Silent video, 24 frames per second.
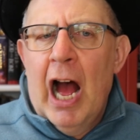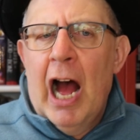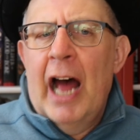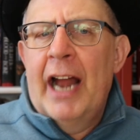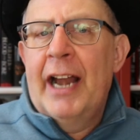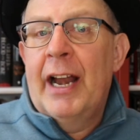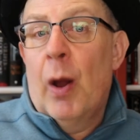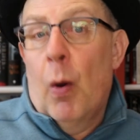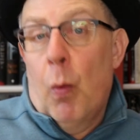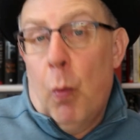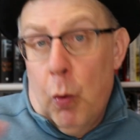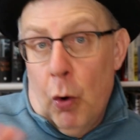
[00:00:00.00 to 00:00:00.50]

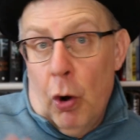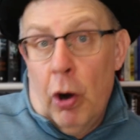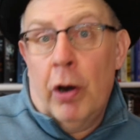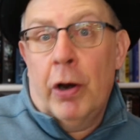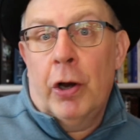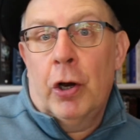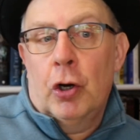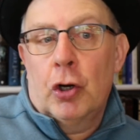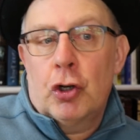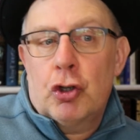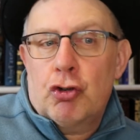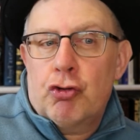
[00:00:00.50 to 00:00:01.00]
and a
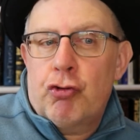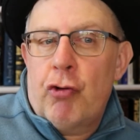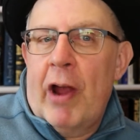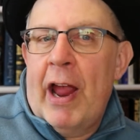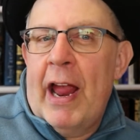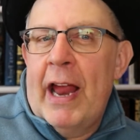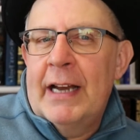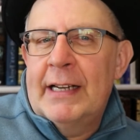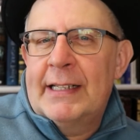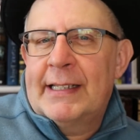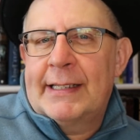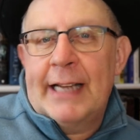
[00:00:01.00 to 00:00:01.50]
warrior
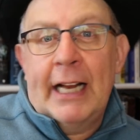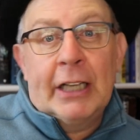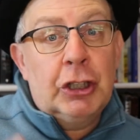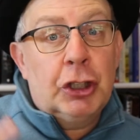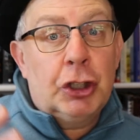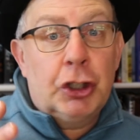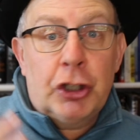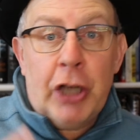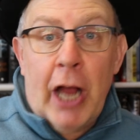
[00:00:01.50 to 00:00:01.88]
trained since